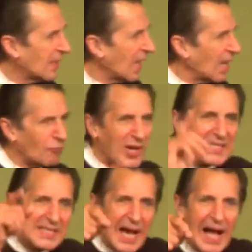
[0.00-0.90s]
of
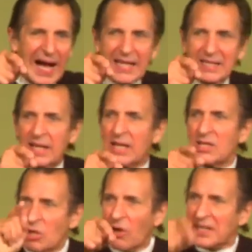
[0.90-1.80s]
what God,
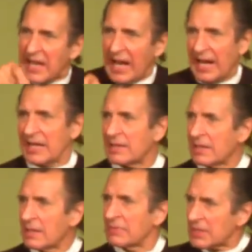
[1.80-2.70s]
your God,
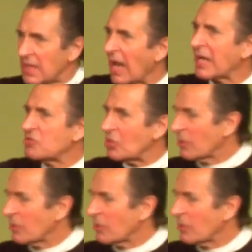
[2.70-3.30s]
the God you